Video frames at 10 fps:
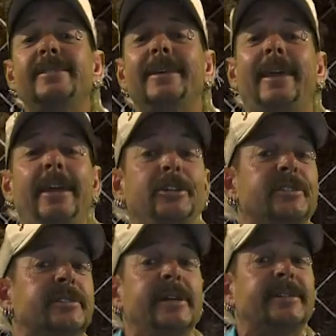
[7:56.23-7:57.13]
the cages
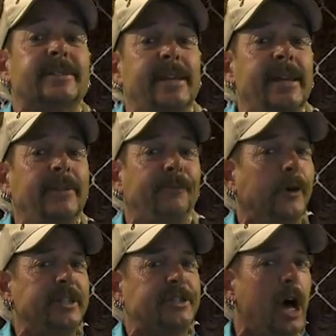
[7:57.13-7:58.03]
16
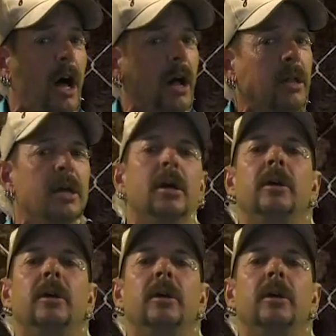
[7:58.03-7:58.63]
foot tall